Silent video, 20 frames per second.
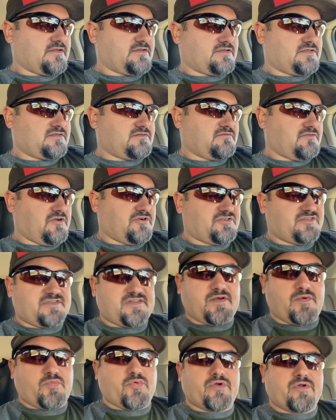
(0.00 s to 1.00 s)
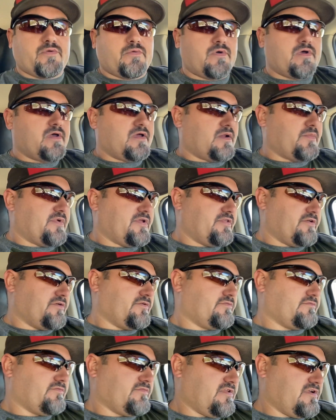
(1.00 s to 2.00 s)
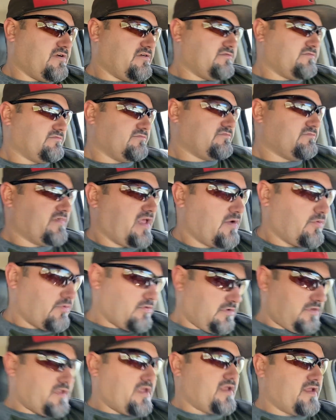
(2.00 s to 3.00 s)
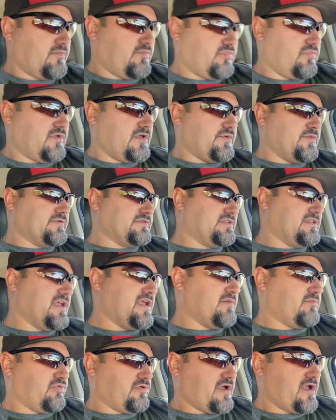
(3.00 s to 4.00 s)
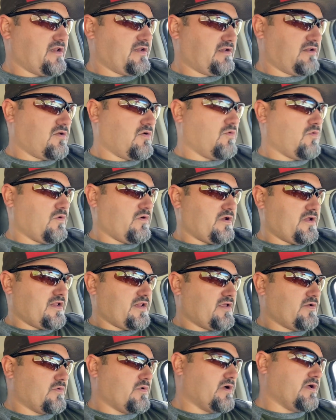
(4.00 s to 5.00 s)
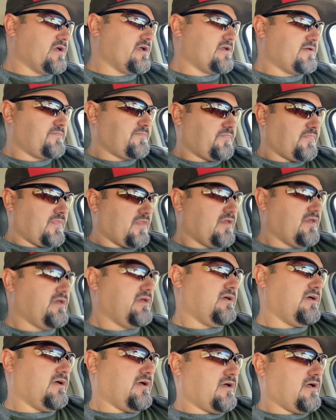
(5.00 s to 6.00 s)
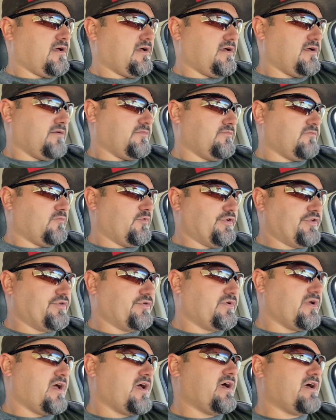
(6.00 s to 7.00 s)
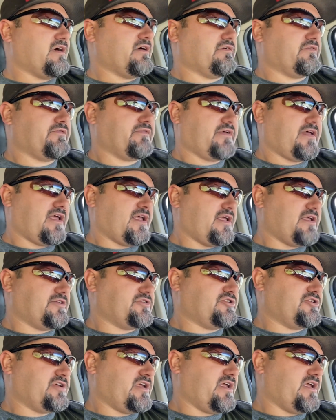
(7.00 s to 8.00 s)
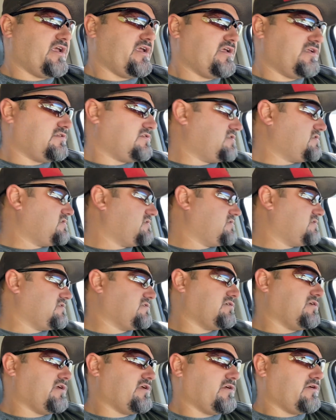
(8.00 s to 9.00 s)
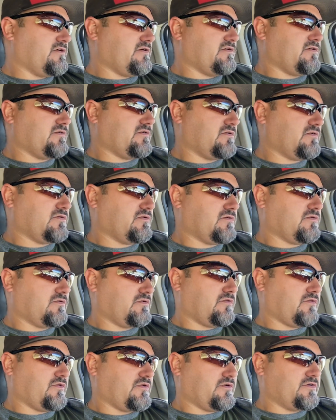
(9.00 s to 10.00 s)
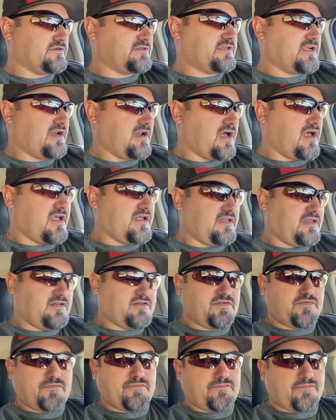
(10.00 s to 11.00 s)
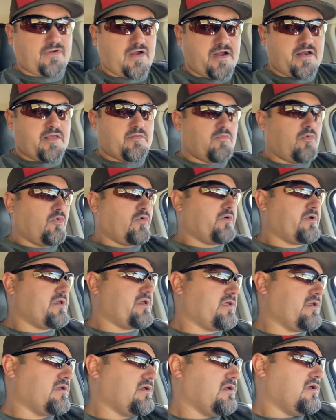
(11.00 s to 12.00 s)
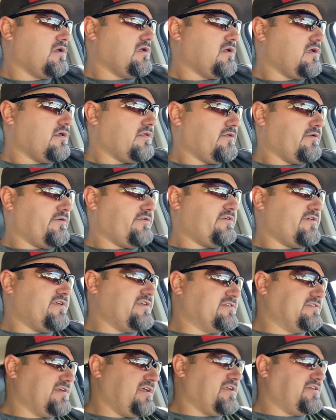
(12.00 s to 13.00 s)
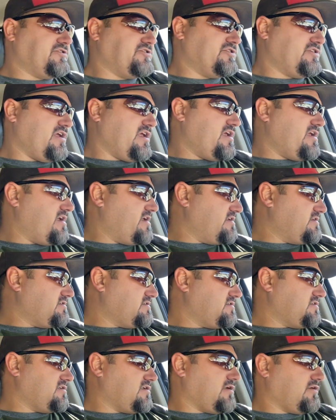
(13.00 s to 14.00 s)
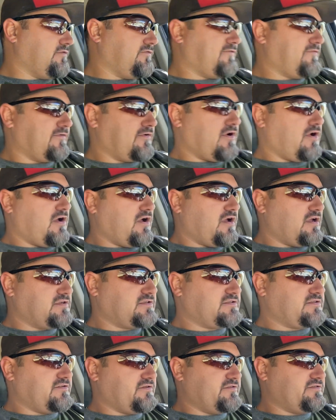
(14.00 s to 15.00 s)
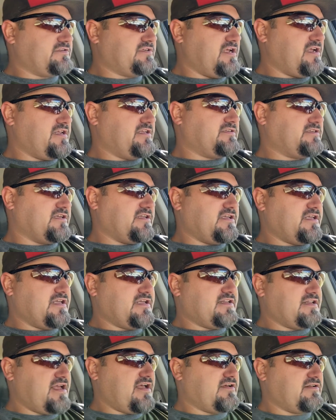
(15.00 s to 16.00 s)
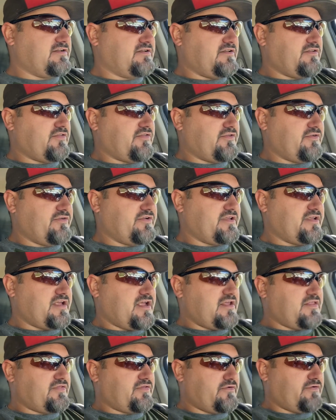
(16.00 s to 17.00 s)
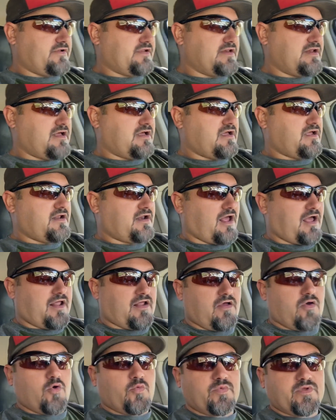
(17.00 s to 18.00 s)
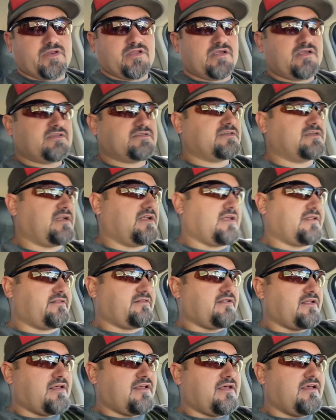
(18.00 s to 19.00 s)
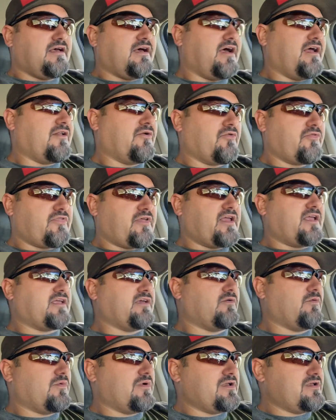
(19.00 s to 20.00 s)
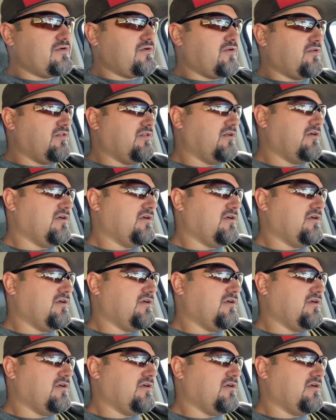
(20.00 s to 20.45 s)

They're still pretty wet. I mean, they were late. It was late planted corn anyway. We do have a chance here Thursday night into Friday morning. There is a chance of frost. They're saying it's going to get down into 38, 39. I hope it doesn't. I don't think it will.